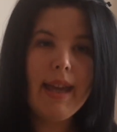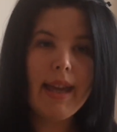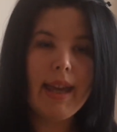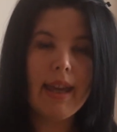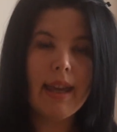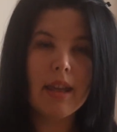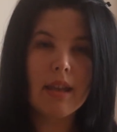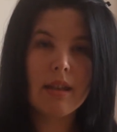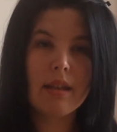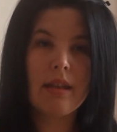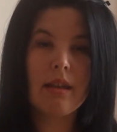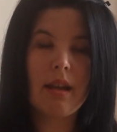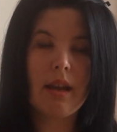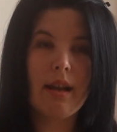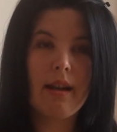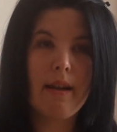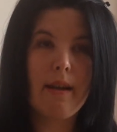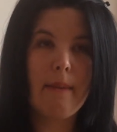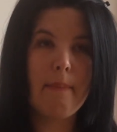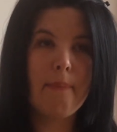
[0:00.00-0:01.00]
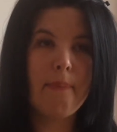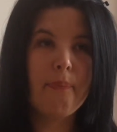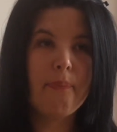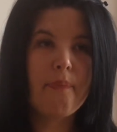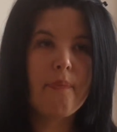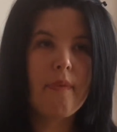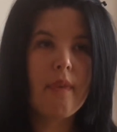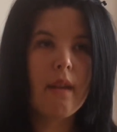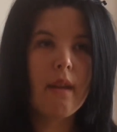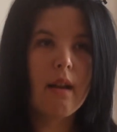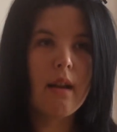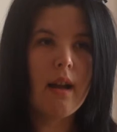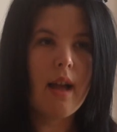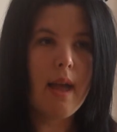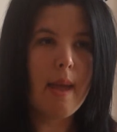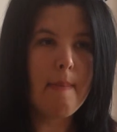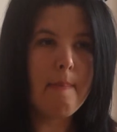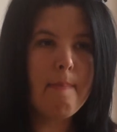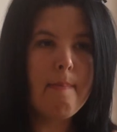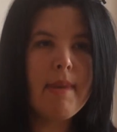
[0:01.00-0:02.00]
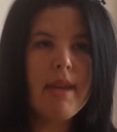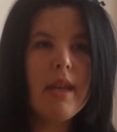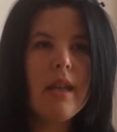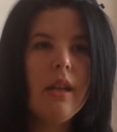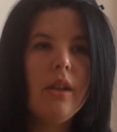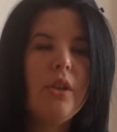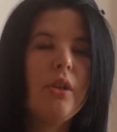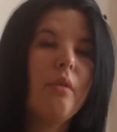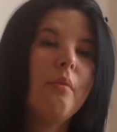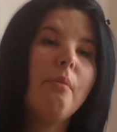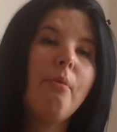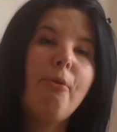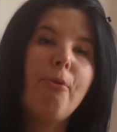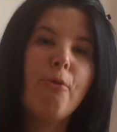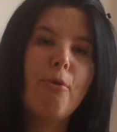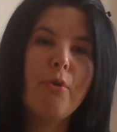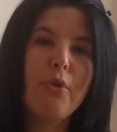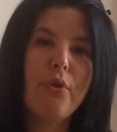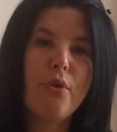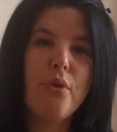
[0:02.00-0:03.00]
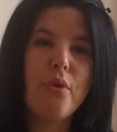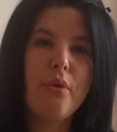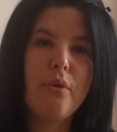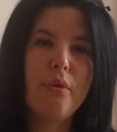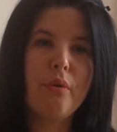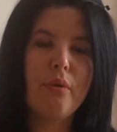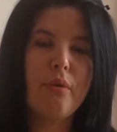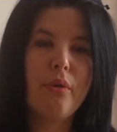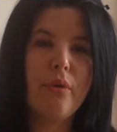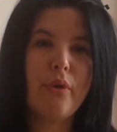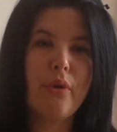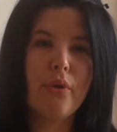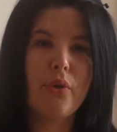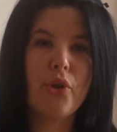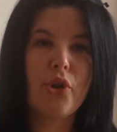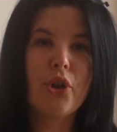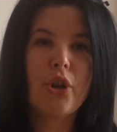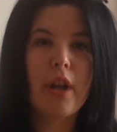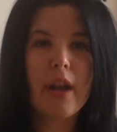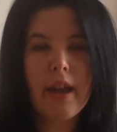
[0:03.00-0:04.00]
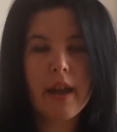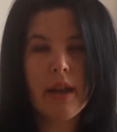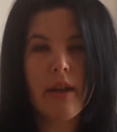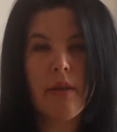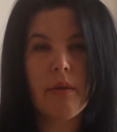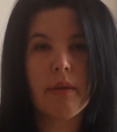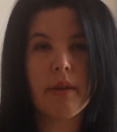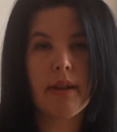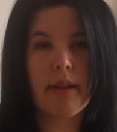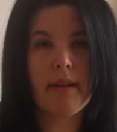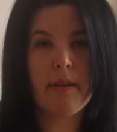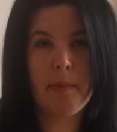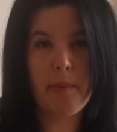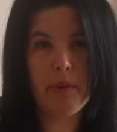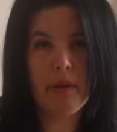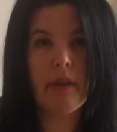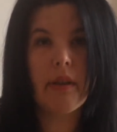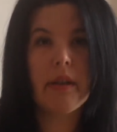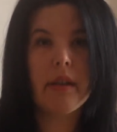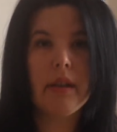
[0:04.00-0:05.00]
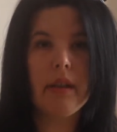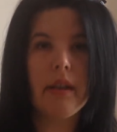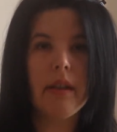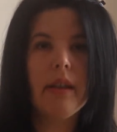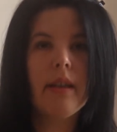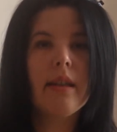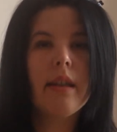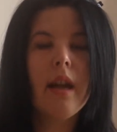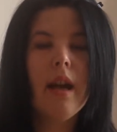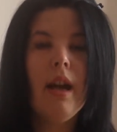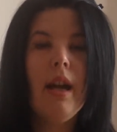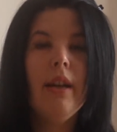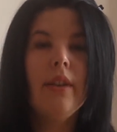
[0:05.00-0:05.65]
It's a medium for you to share your expertise,